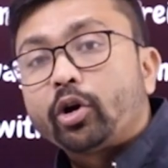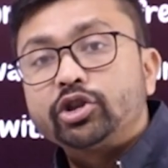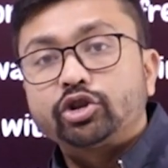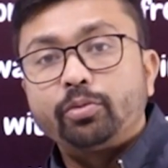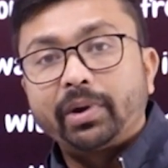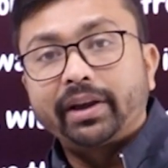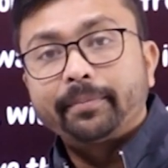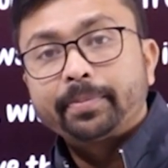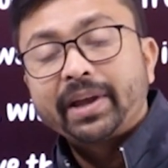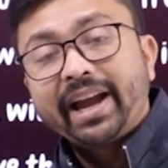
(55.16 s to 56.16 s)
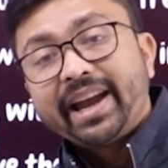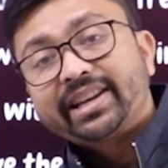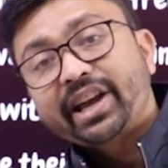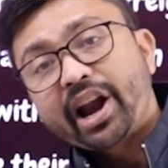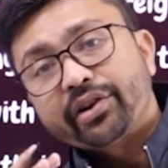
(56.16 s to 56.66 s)
consuming.
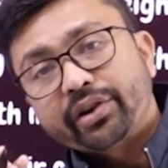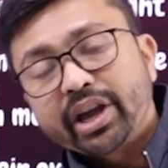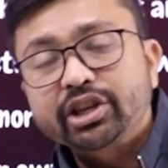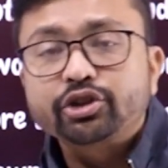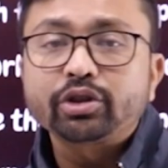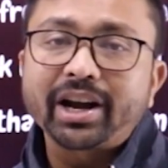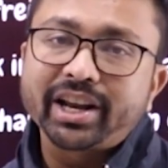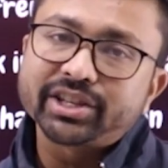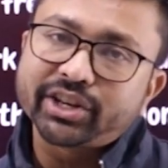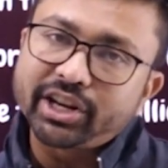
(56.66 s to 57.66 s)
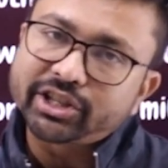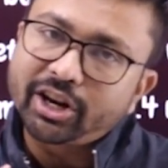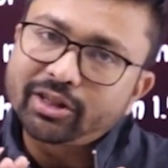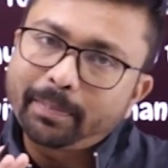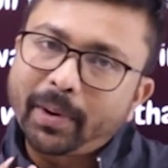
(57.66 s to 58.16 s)
It can reach to the
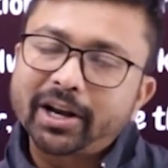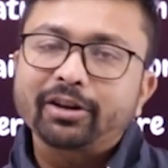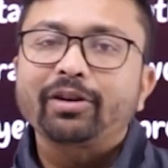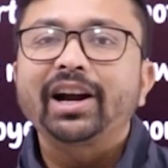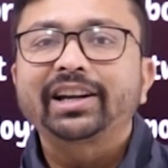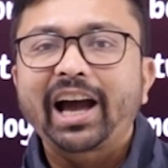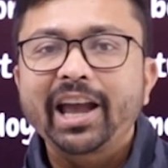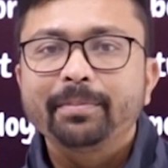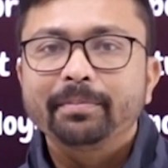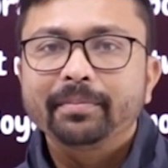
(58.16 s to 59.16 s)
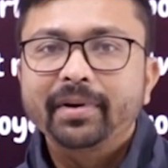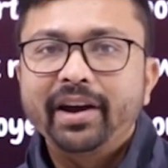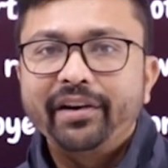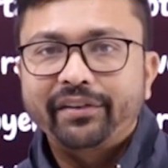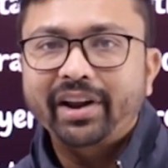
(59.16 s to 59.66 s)
destination in a particular time,
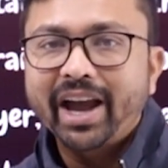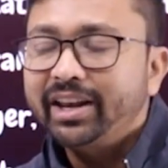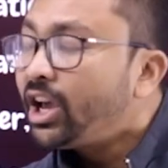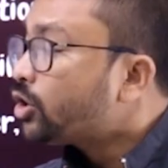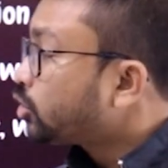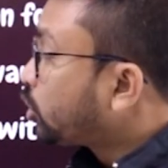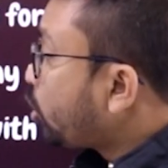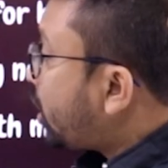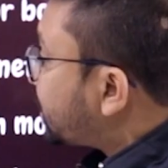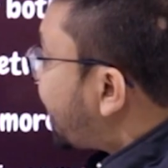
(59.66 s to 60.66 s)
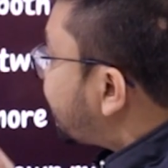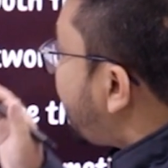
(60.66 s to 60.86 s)
right? So those are